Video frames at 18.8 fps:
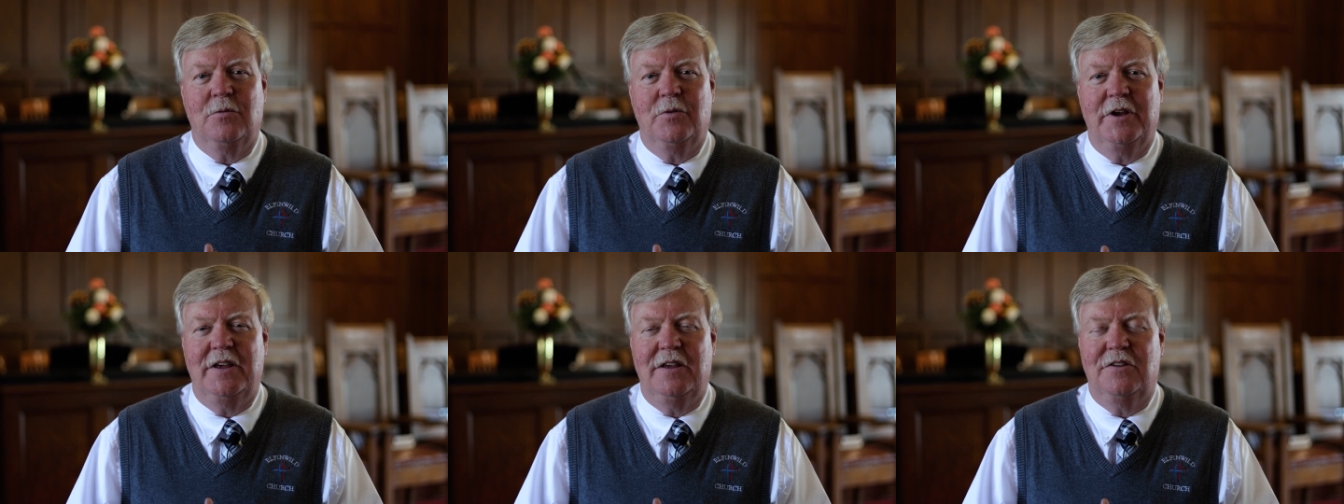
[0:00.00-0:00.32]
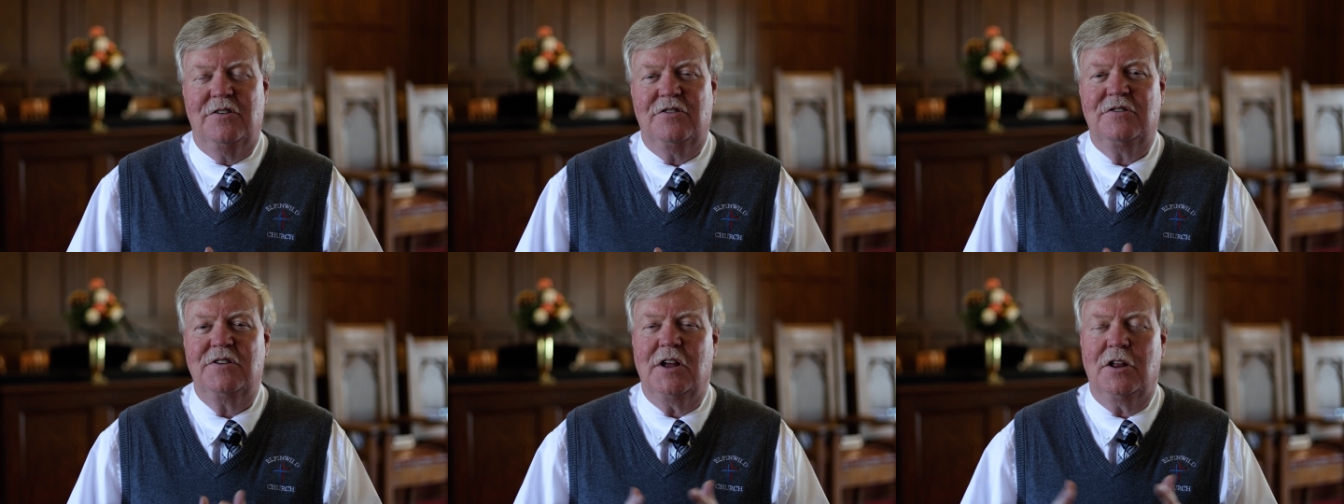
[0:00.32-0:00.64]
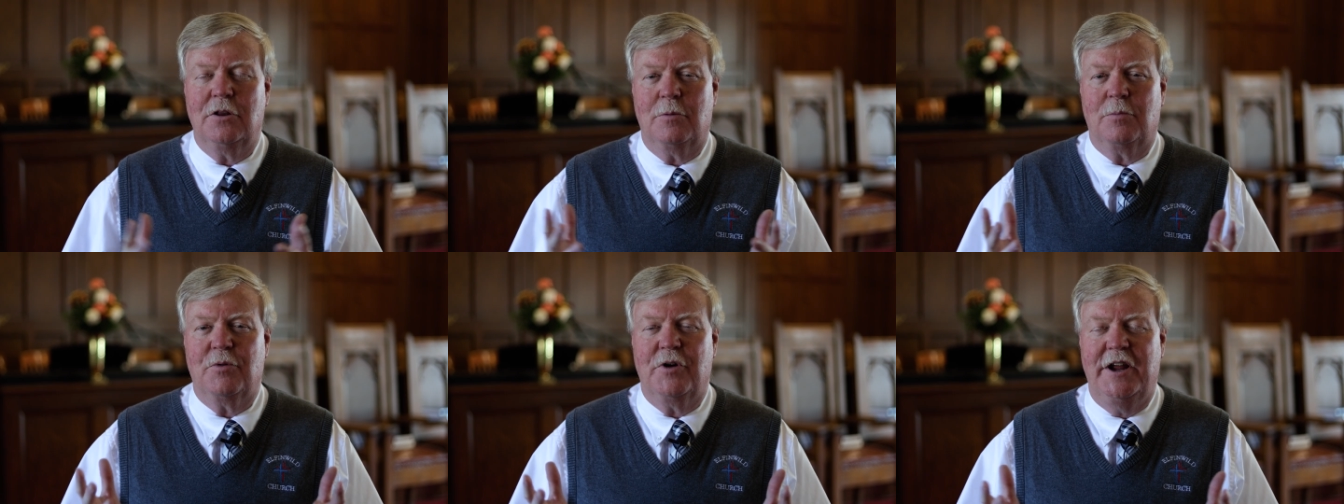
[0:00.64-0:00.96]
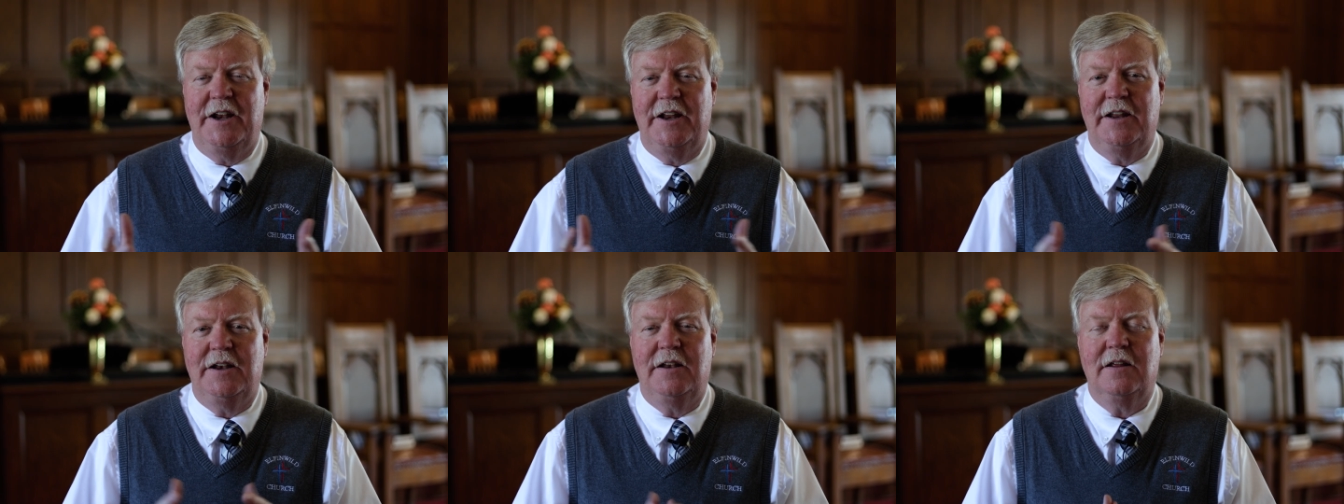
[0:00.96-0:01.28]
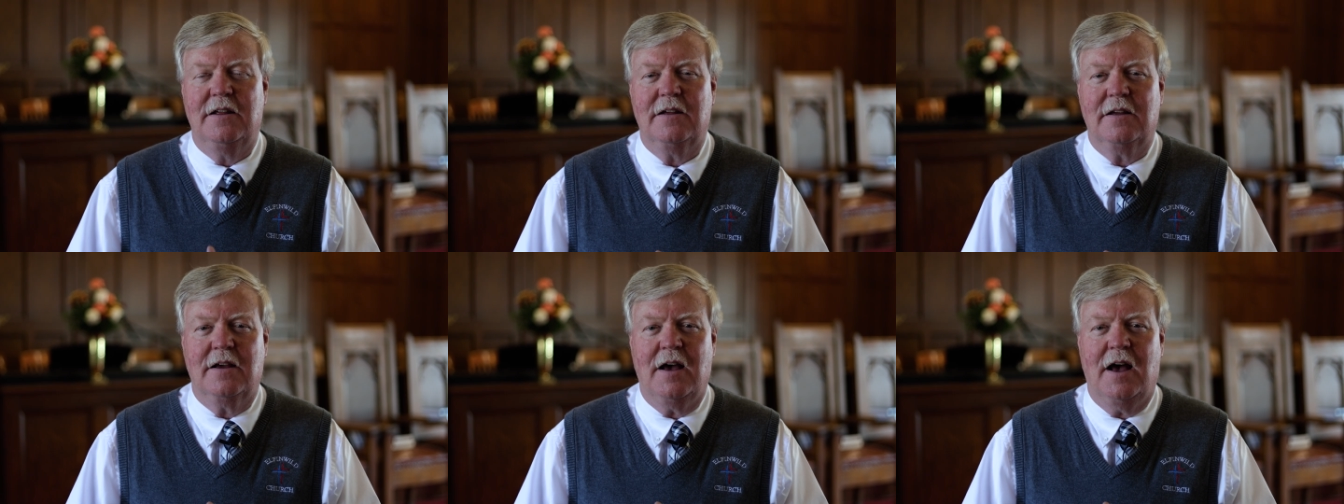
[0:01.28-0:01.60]
We
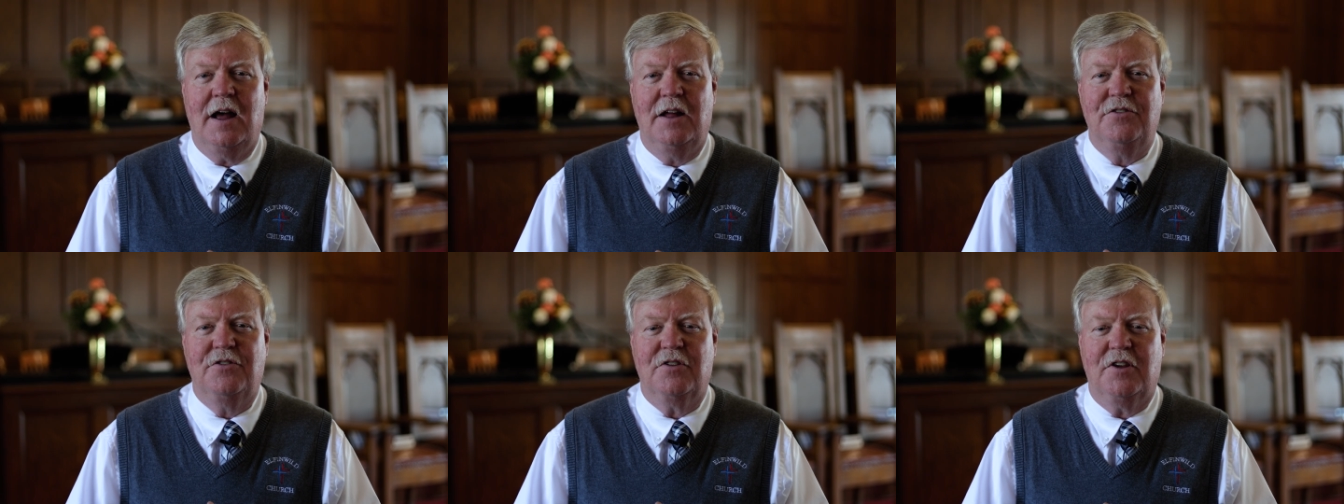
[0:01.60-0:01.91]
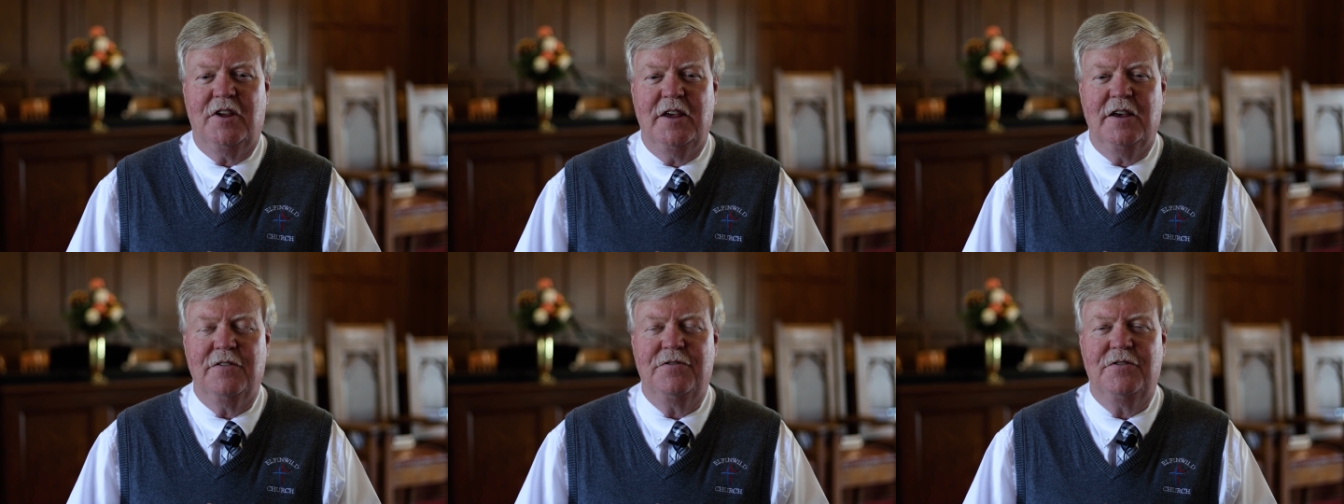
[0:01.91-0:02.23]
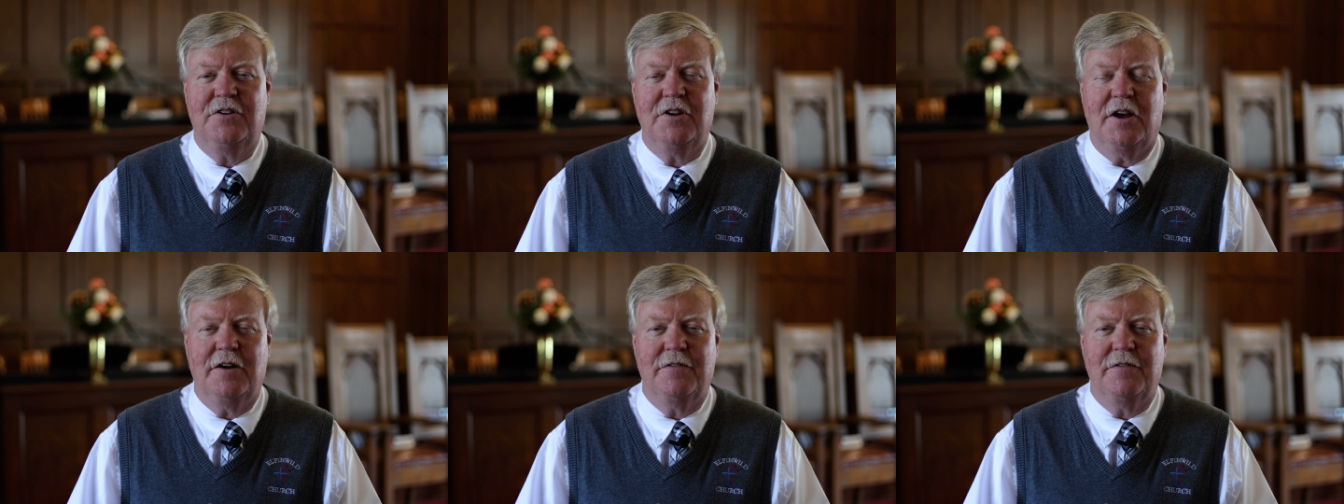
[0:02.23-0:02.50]
celebrated God's gift